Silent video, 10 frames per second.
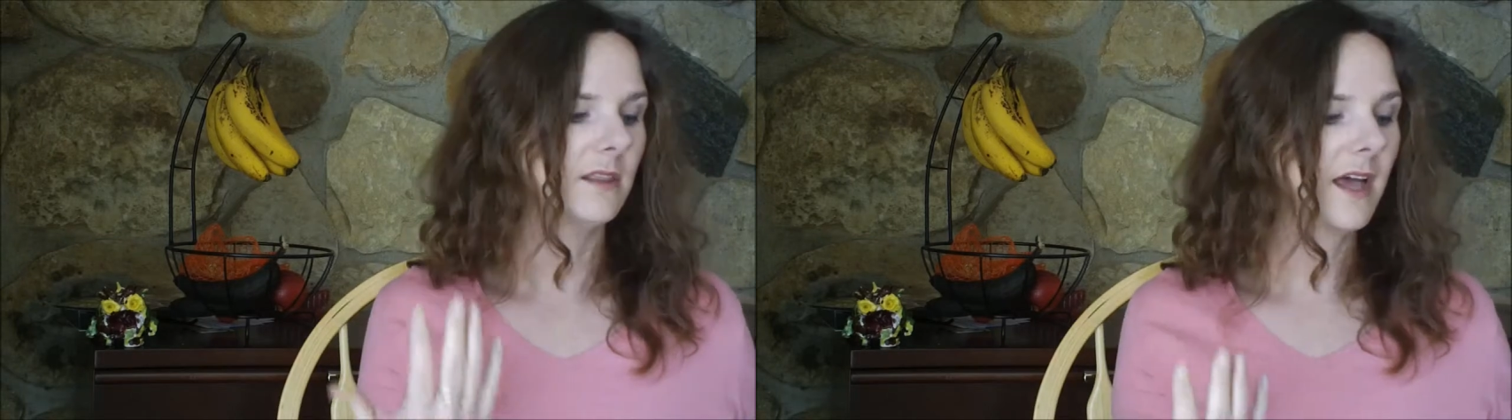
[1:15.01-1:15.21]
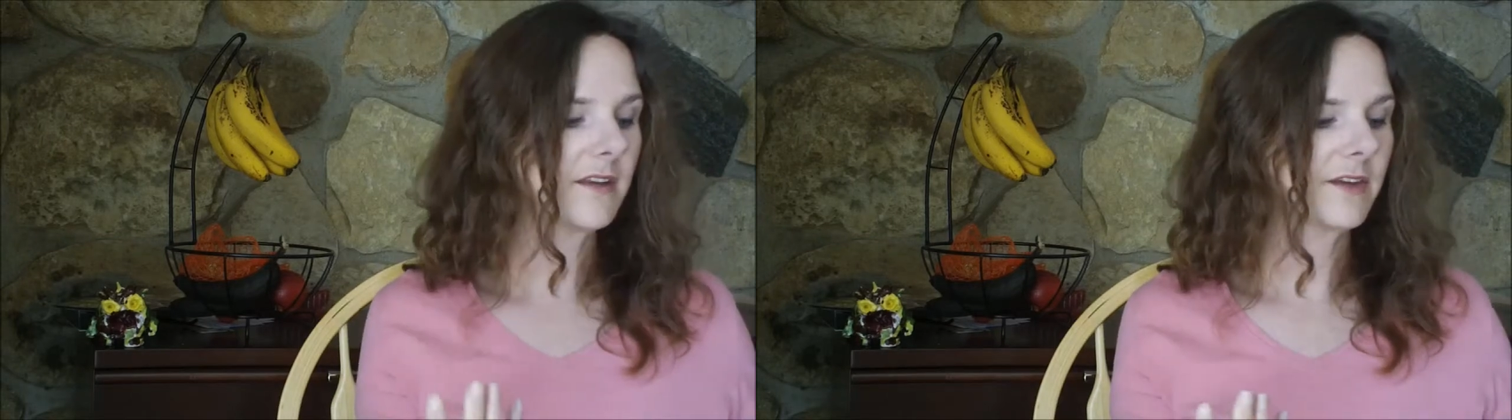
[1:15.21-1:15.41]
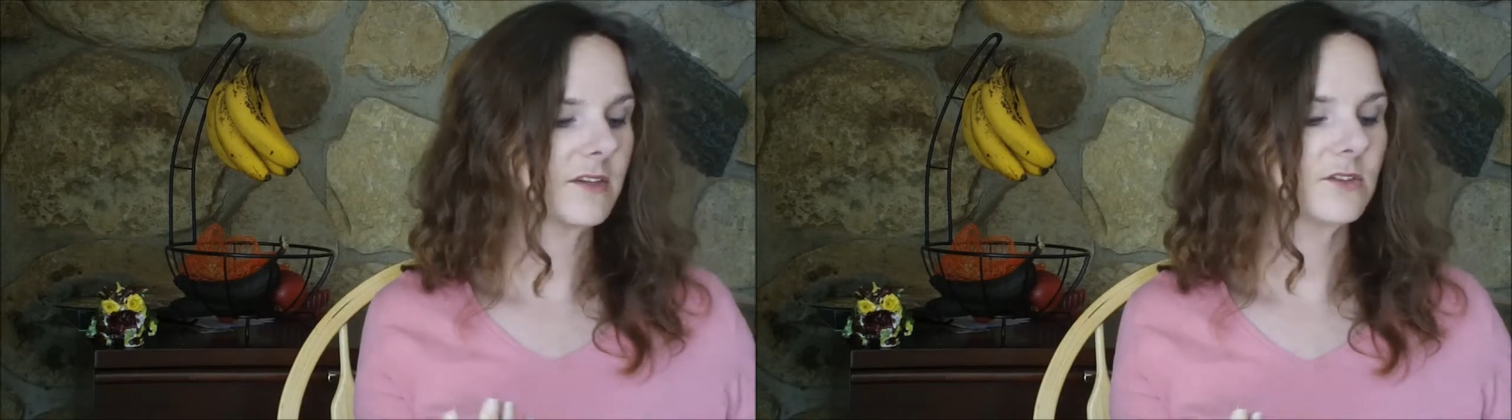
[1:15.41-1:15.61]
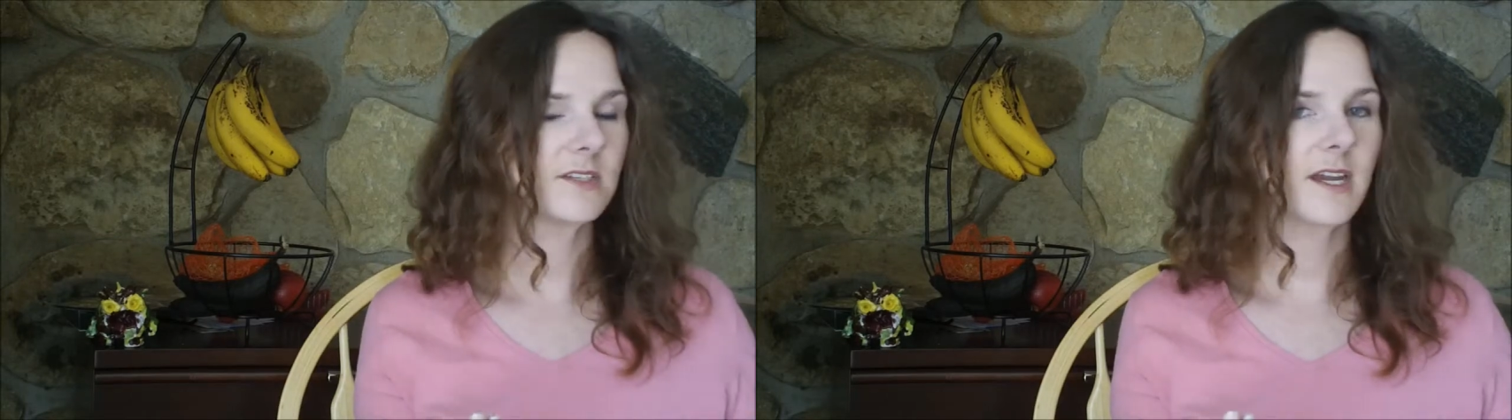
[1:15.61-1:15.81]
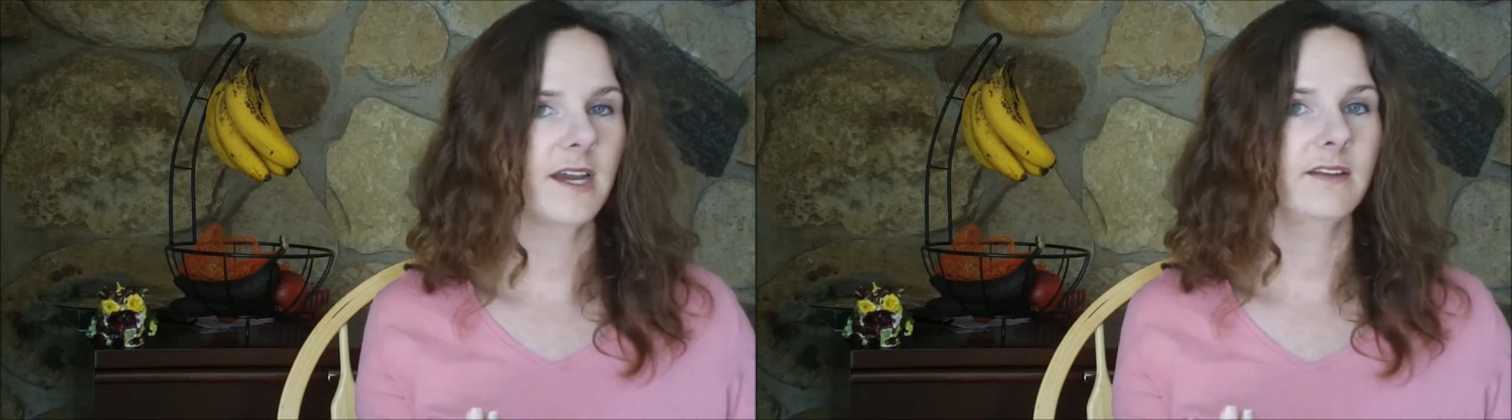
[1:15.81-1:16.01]
lot of
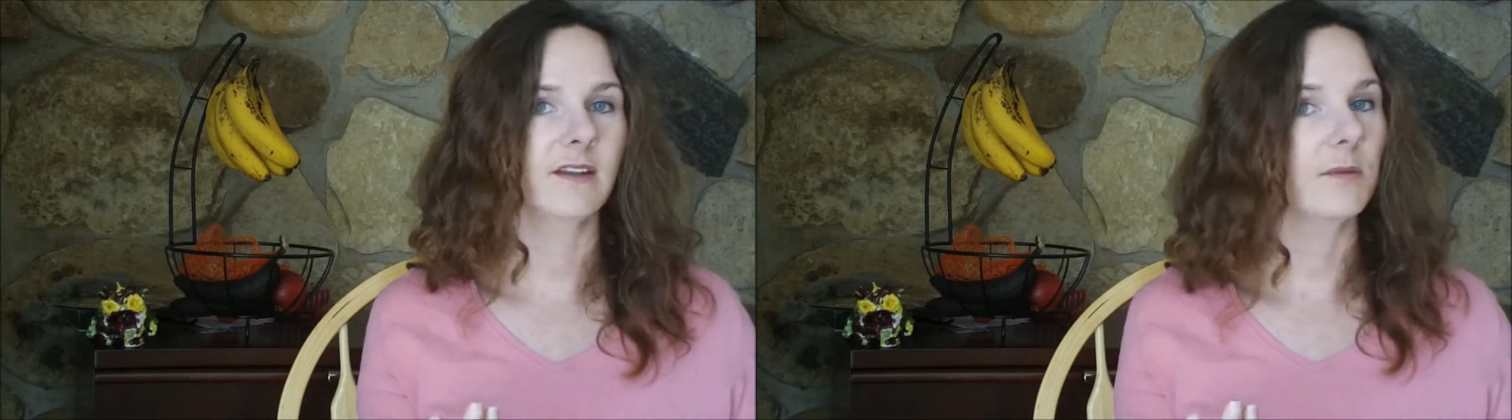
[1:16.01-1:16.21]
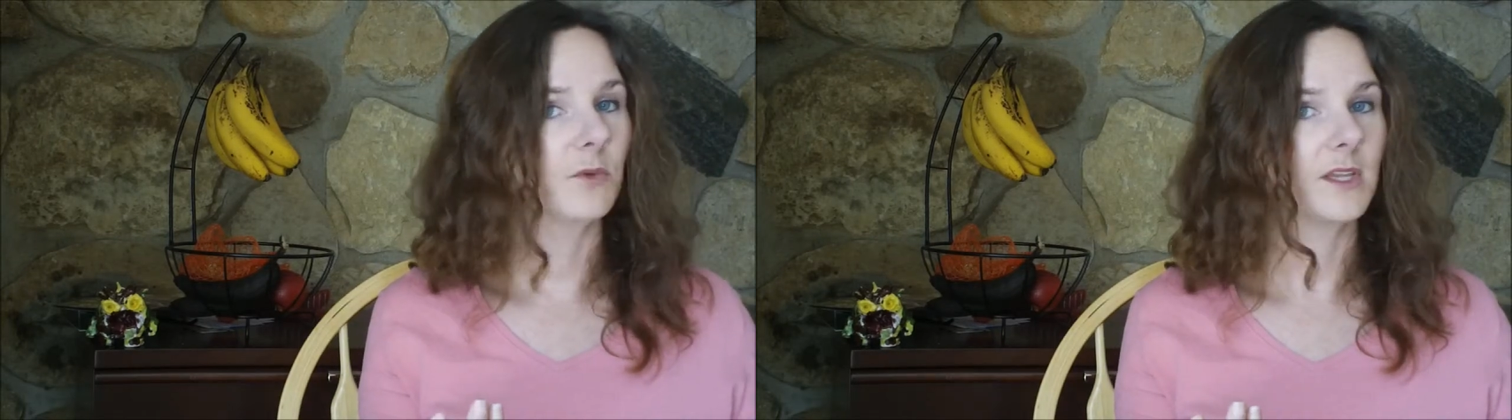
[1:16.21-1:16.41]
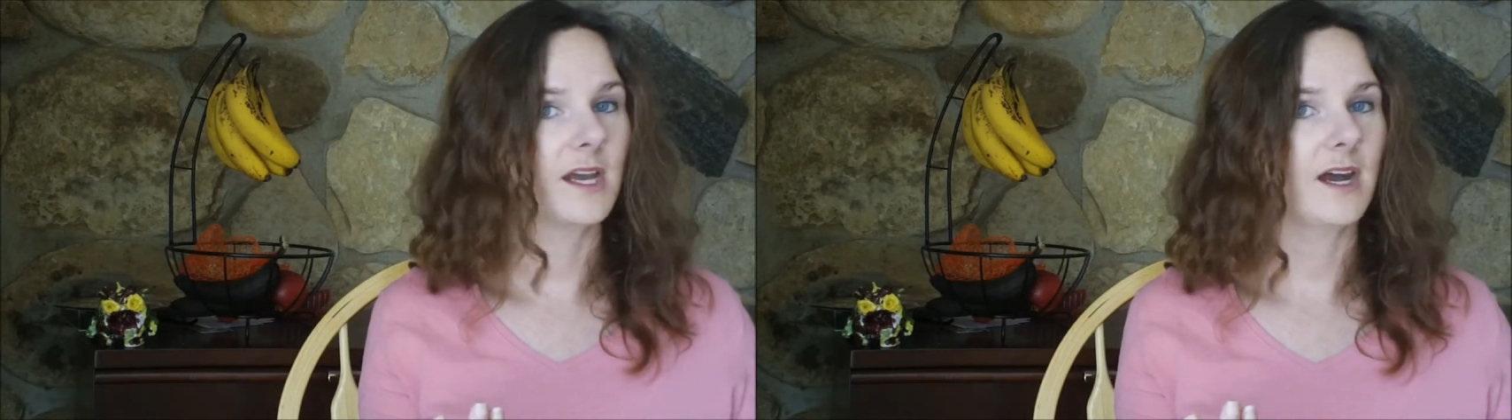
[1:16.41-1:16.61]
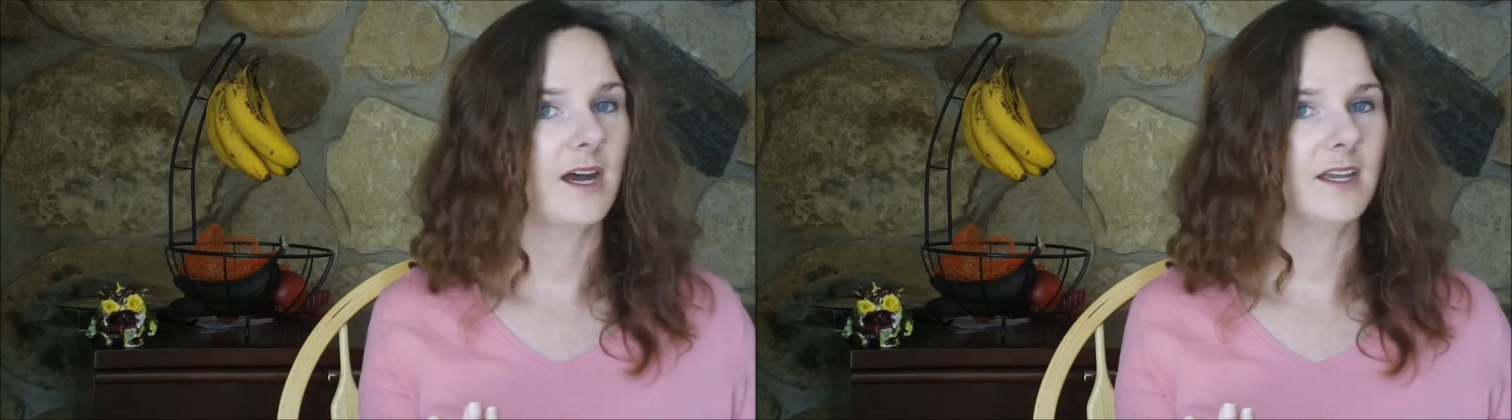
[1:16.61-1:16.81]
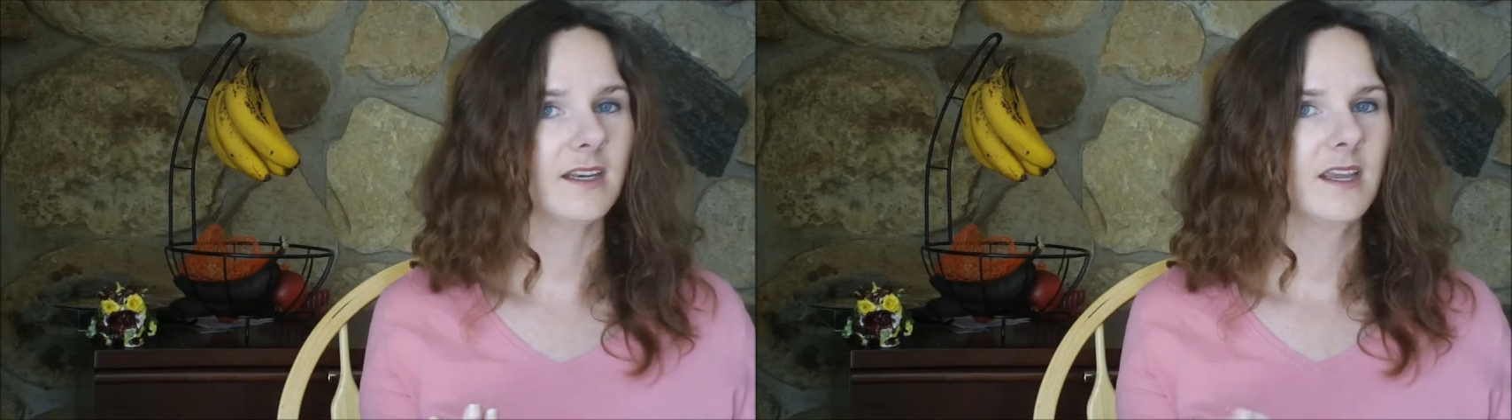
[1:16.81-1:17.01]
exercise and I'm really
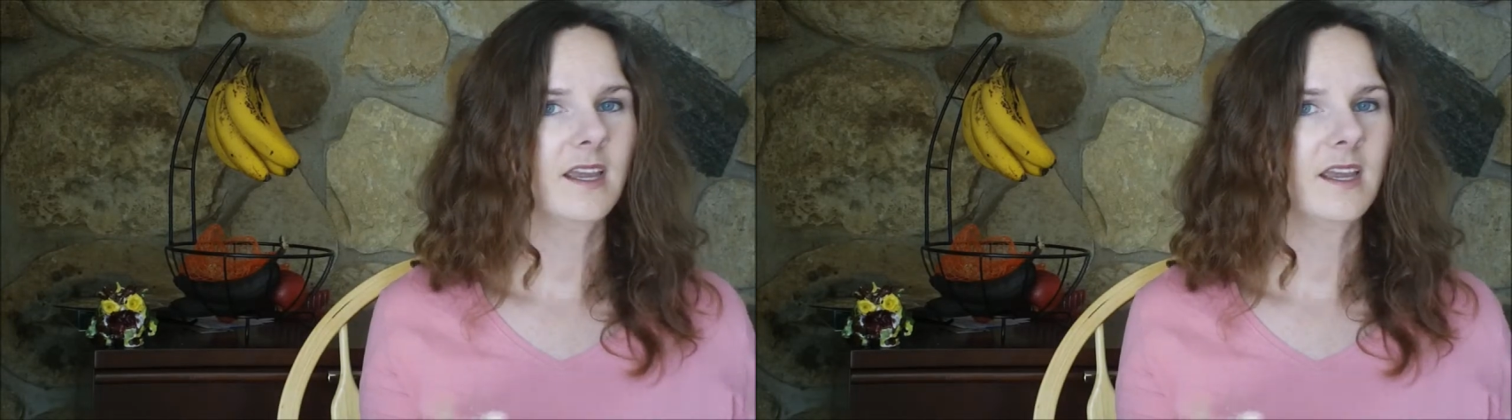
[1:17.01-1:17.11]
hot,